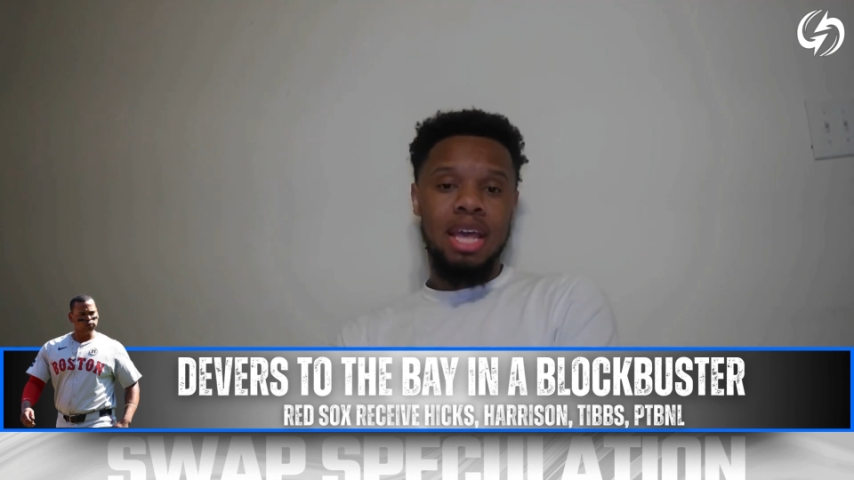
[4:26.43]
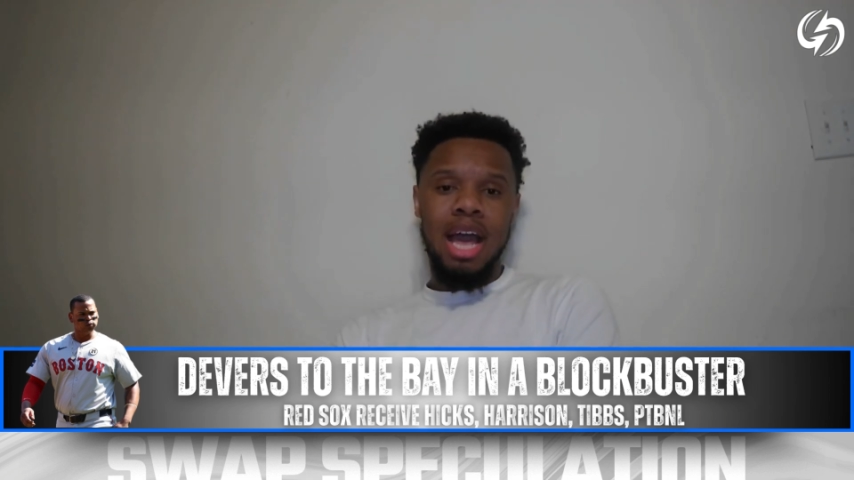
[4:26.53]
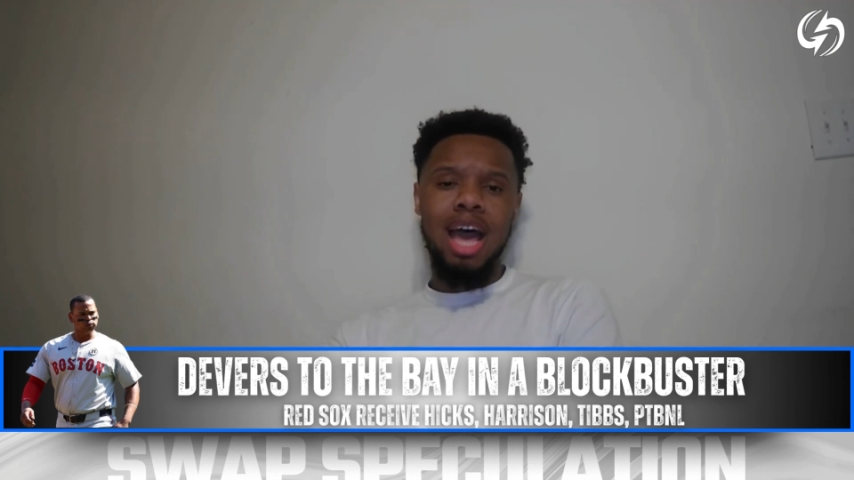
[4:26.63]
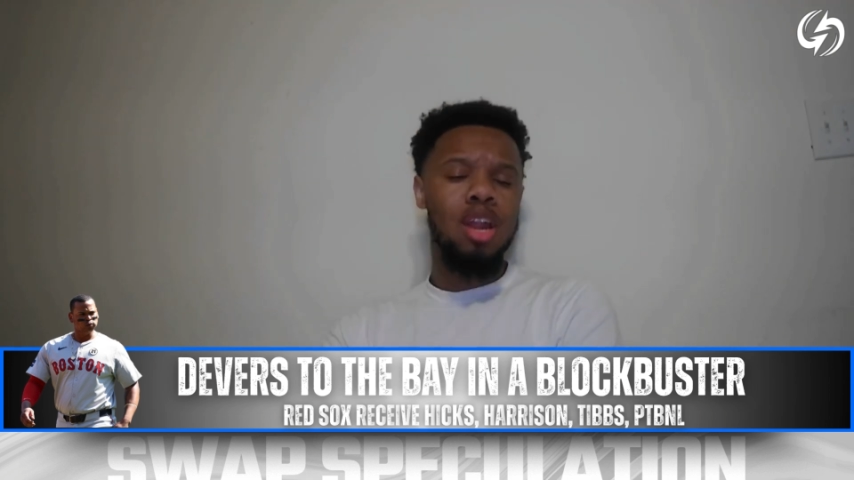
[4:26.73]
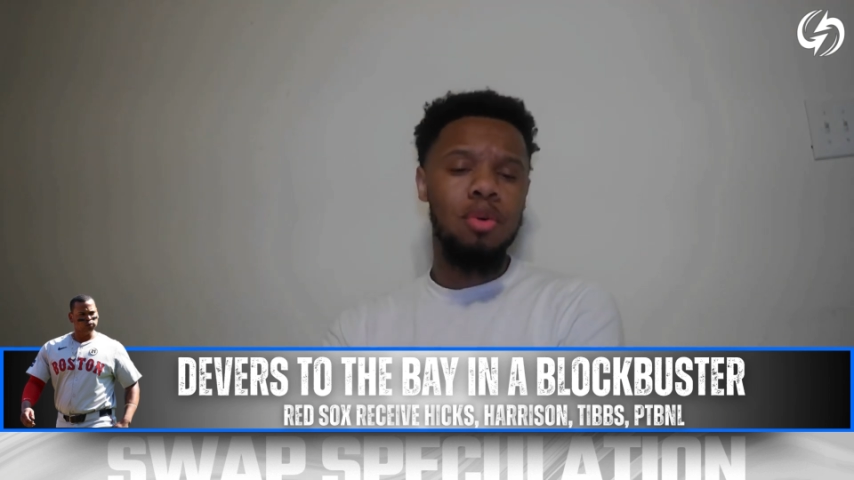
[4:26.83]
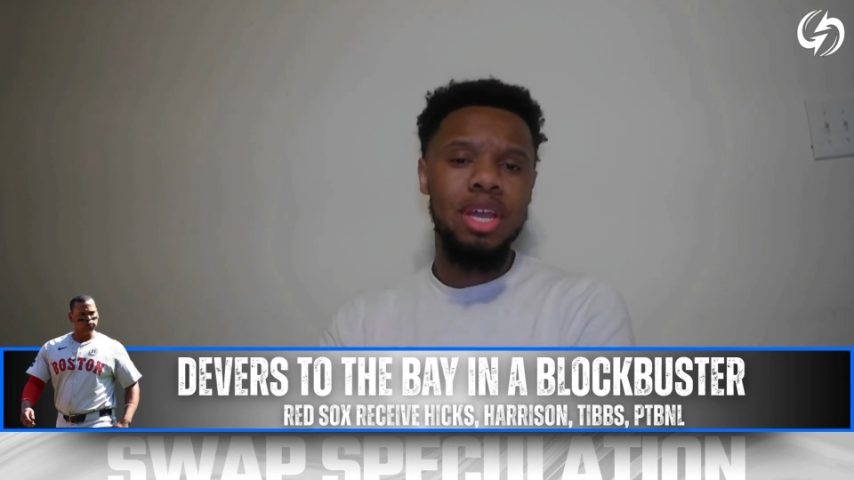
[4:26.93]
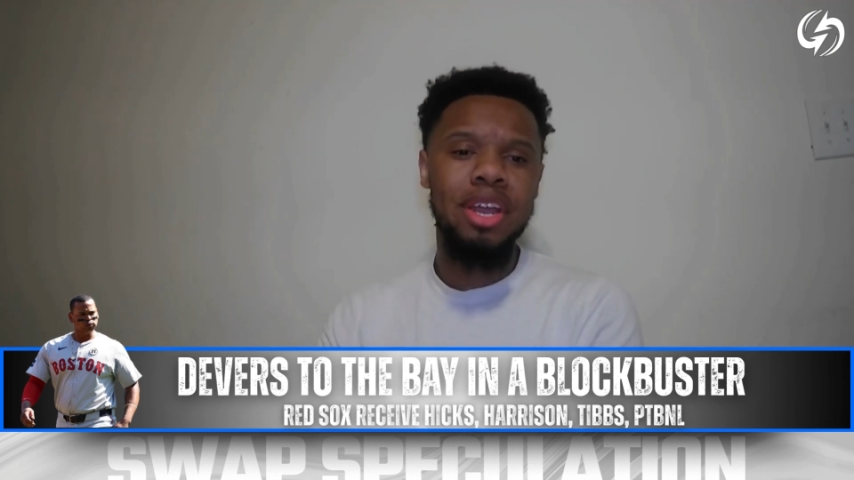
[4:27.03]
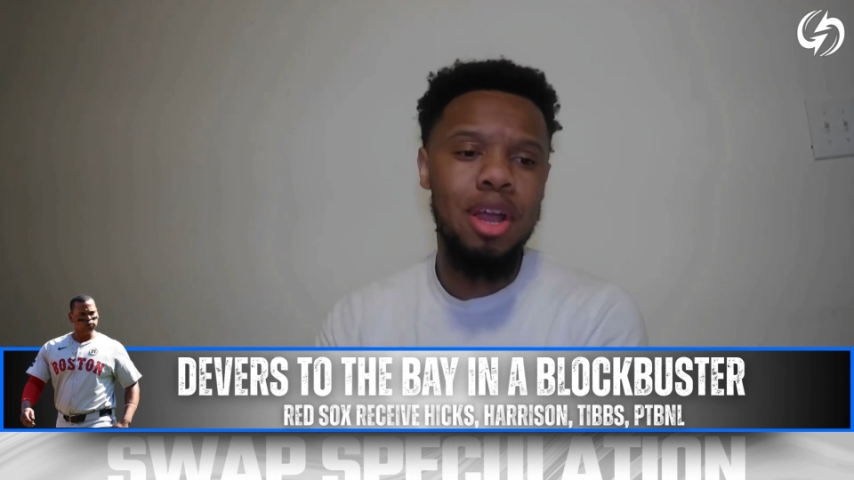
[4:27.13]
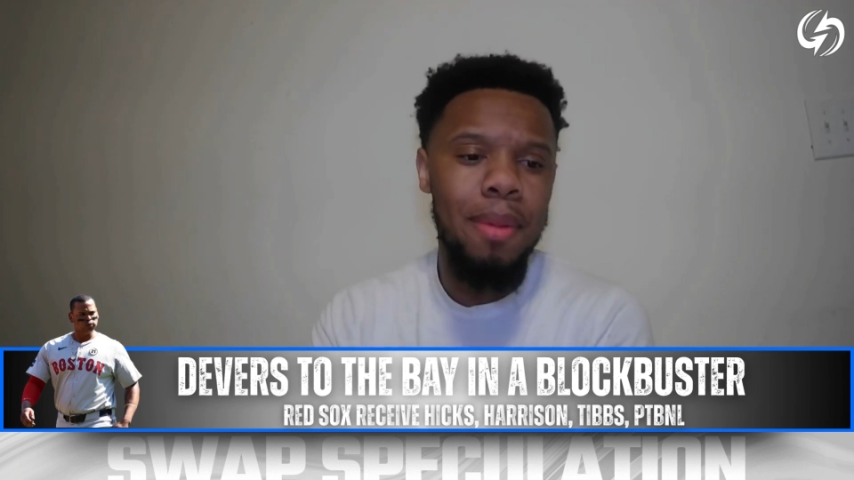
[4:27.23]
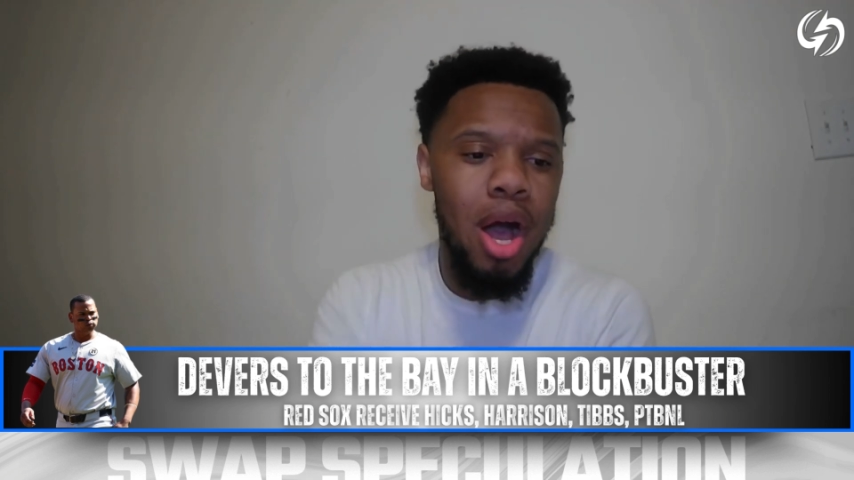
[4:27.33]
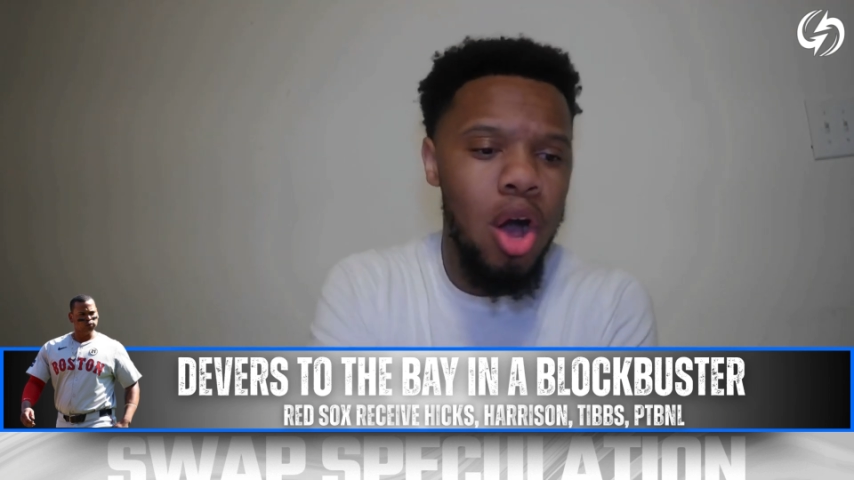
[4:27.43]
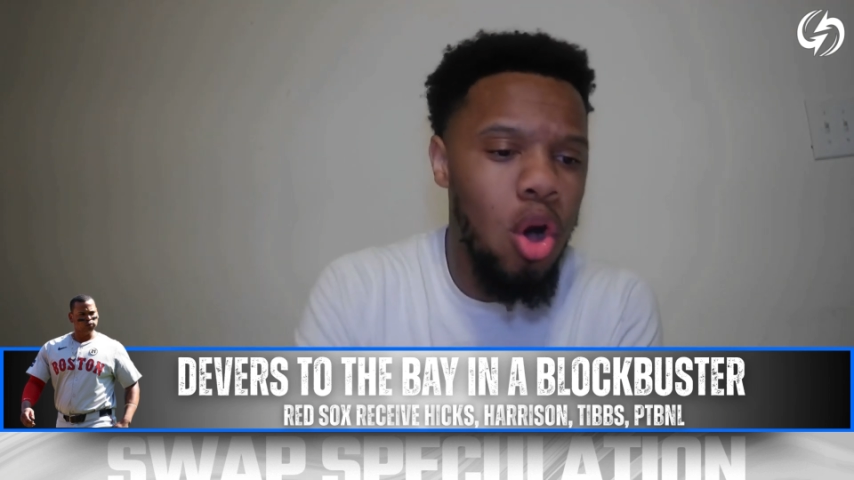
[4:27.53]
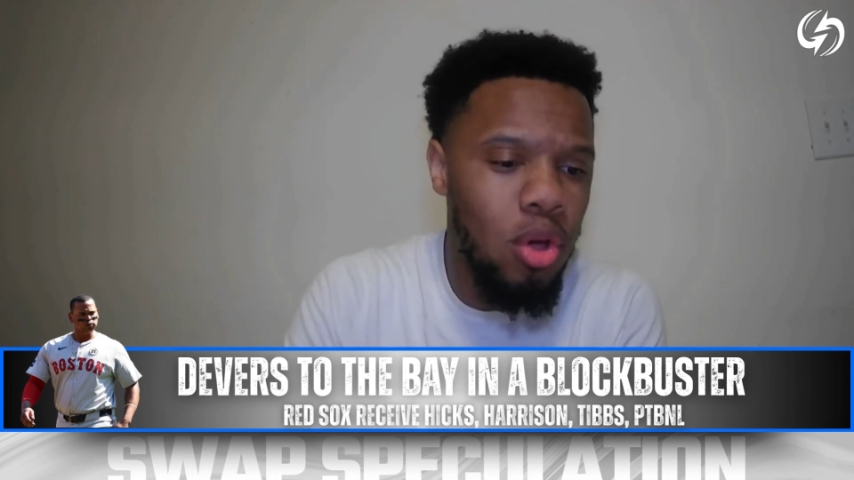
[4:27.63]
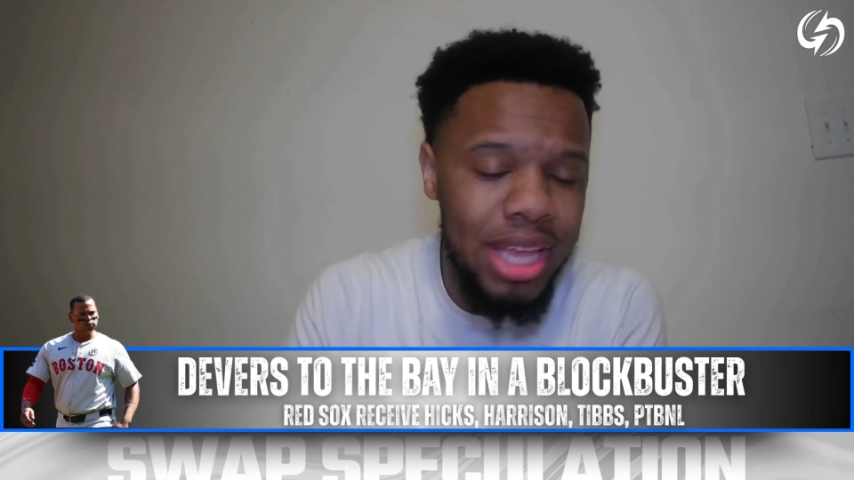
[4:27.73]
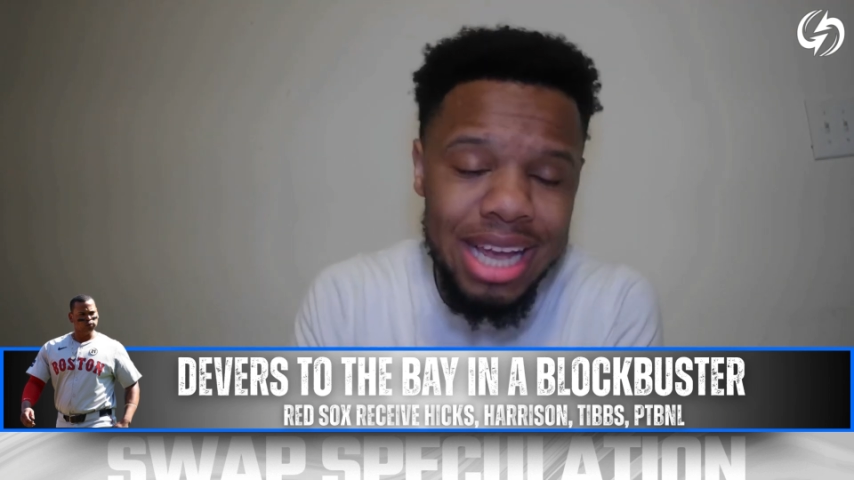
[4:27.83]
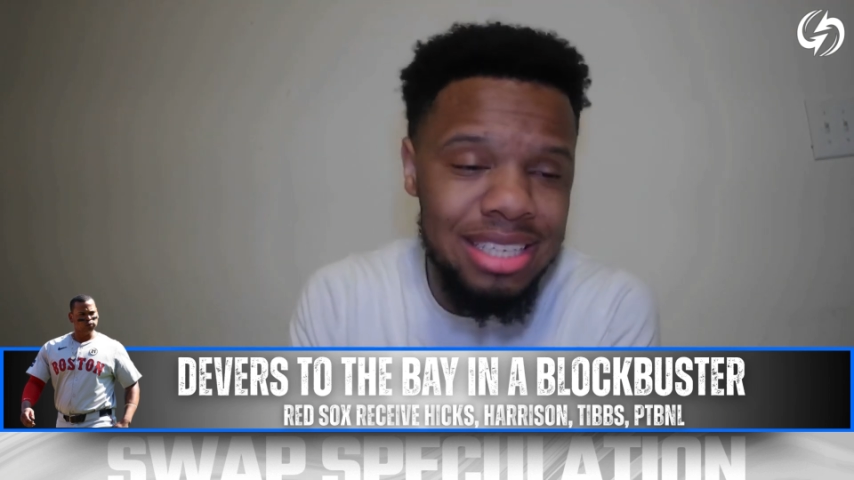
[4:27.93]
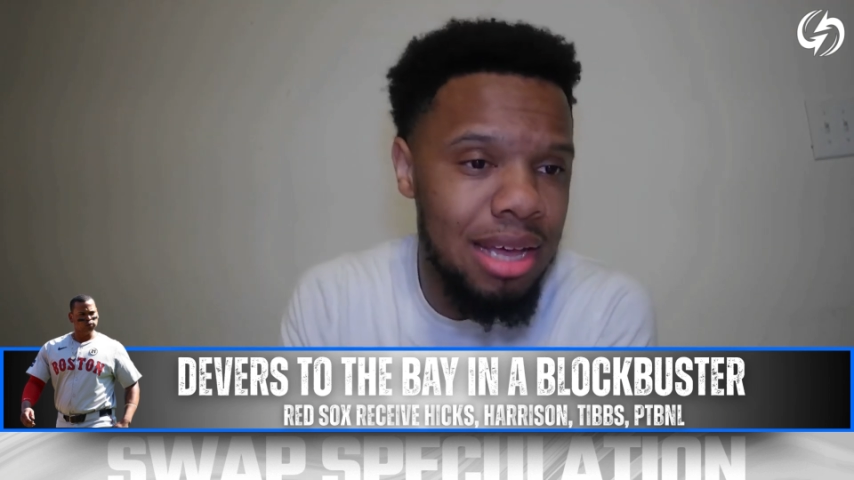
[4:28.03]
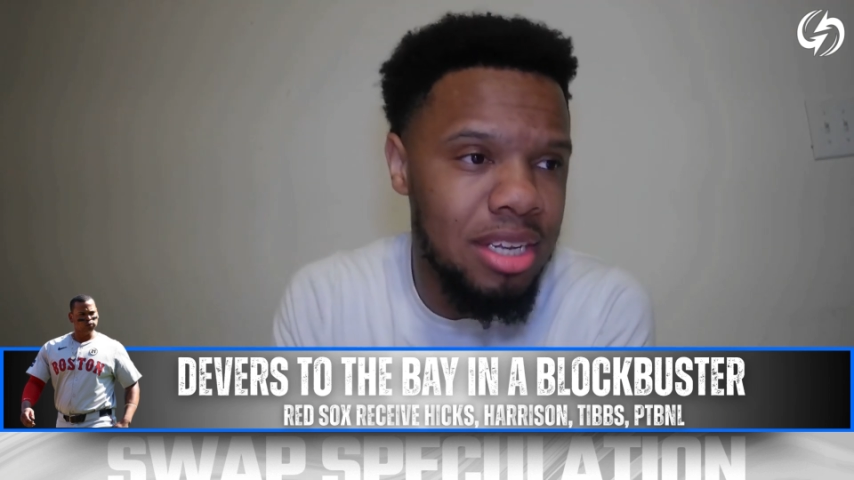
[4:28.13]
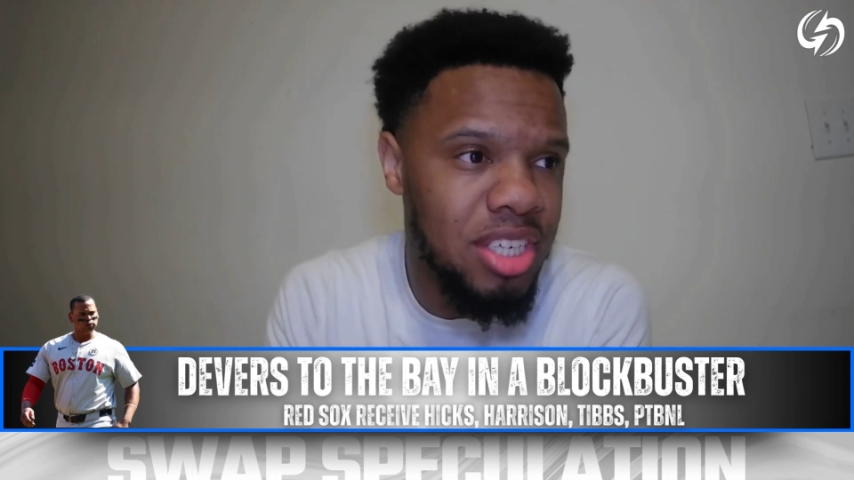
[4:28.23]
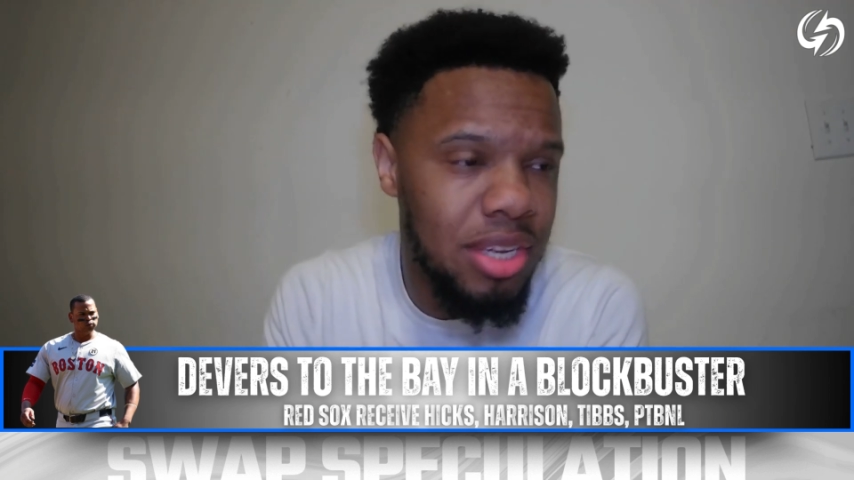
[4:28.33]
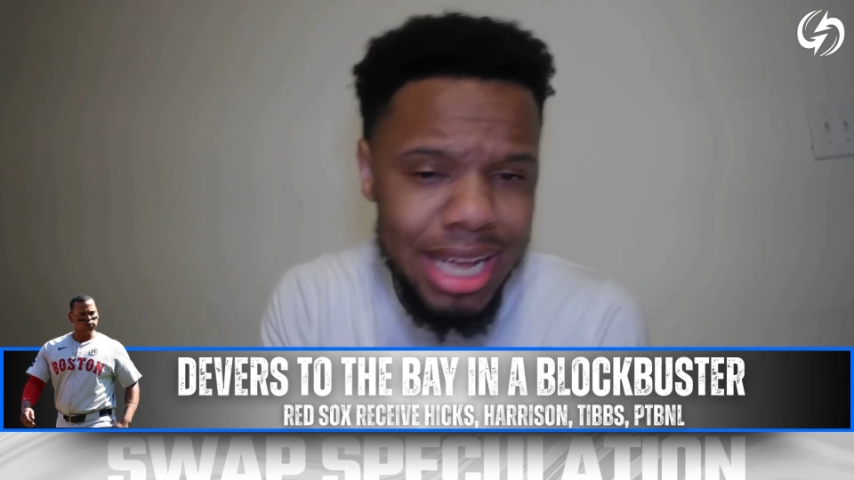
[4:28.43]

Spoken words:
I don't want to hear about, they got Tommy Gio.